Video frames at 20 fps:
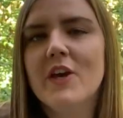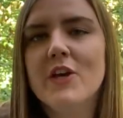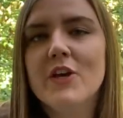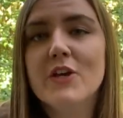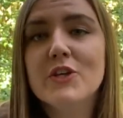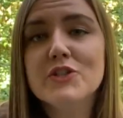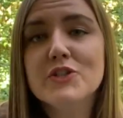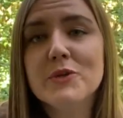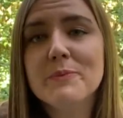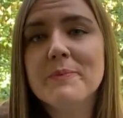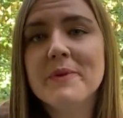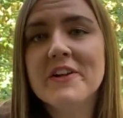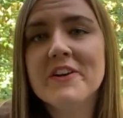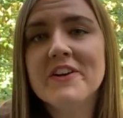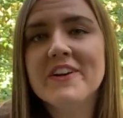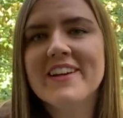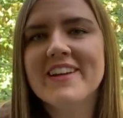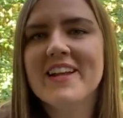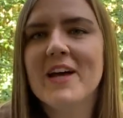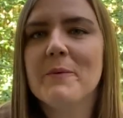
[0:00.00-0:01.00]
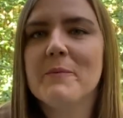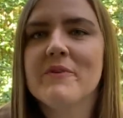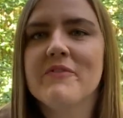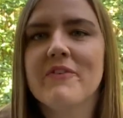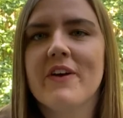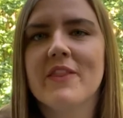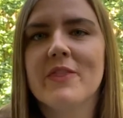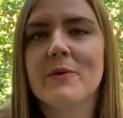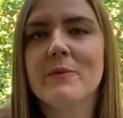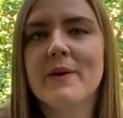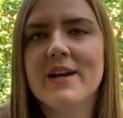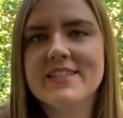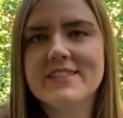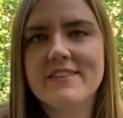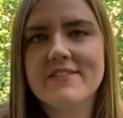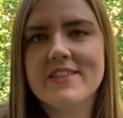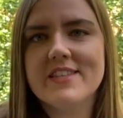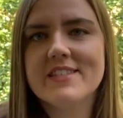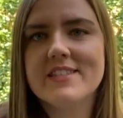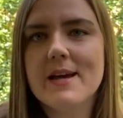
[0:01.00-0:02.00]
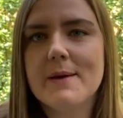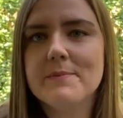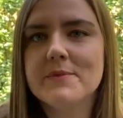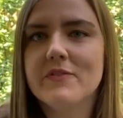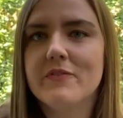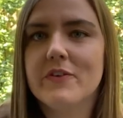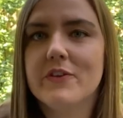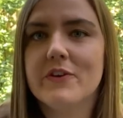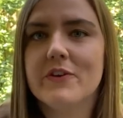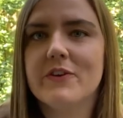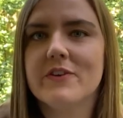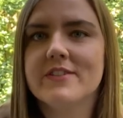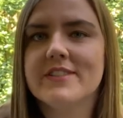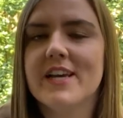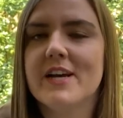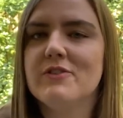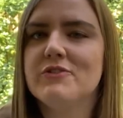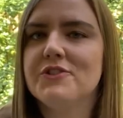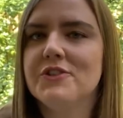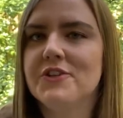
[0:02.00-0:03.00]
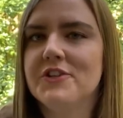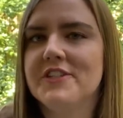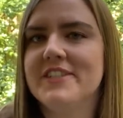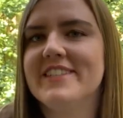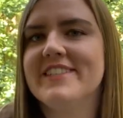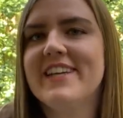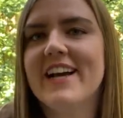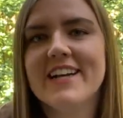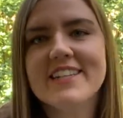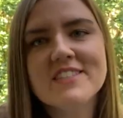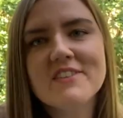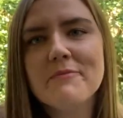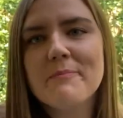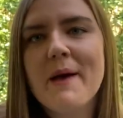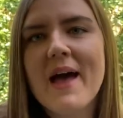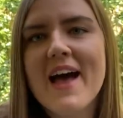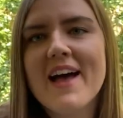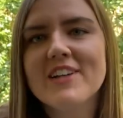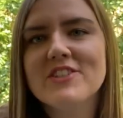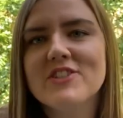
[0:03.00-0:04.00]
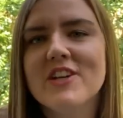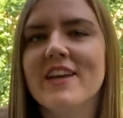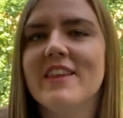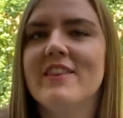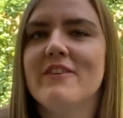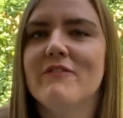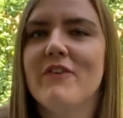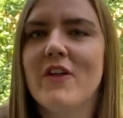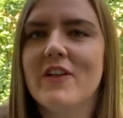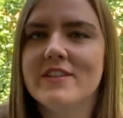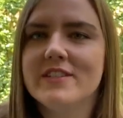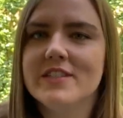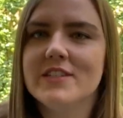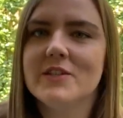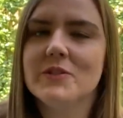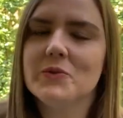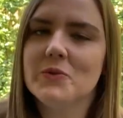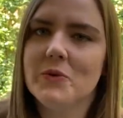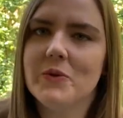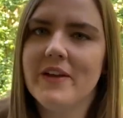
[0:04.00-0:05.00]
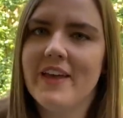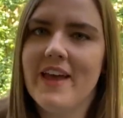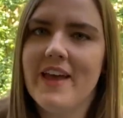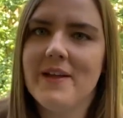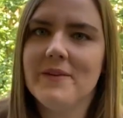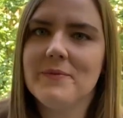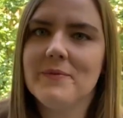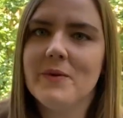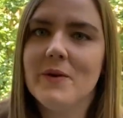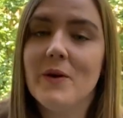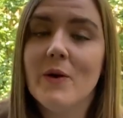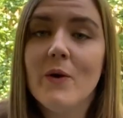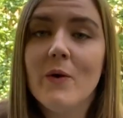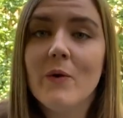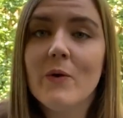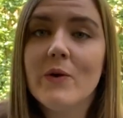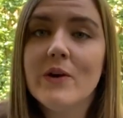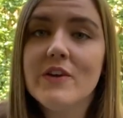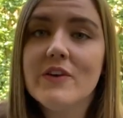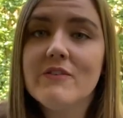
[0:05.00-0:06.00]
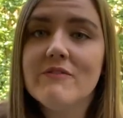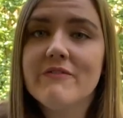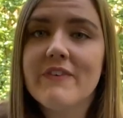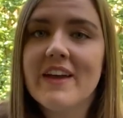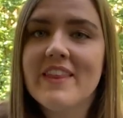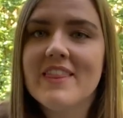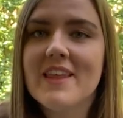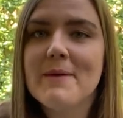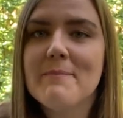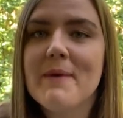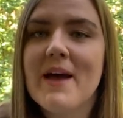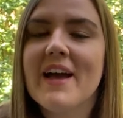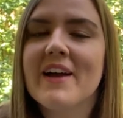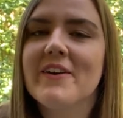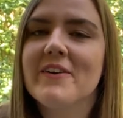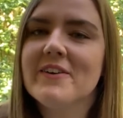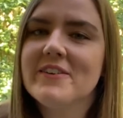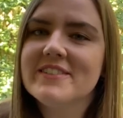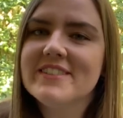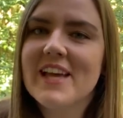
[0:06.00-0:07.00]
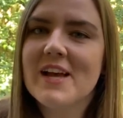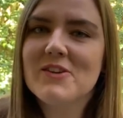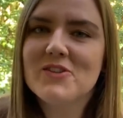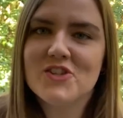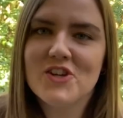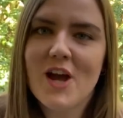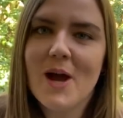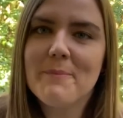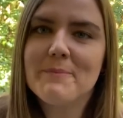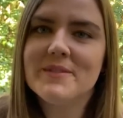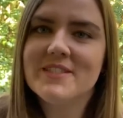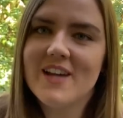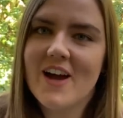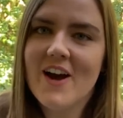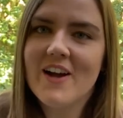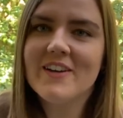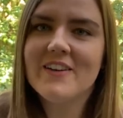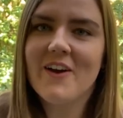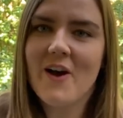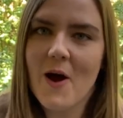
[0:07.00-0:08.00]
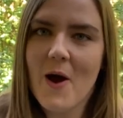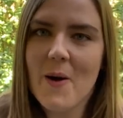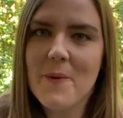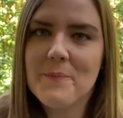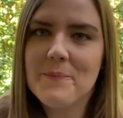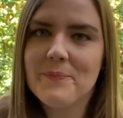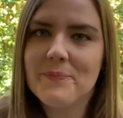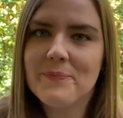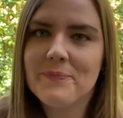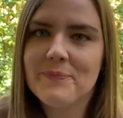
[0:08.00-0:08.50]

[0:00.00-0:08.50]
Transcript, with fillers: Your troop leader can help you find the rest of the steps for the Girl Scout Junior Detective Badge and the Volunteer Toolkit, or you can find them at girlscoutshop.com.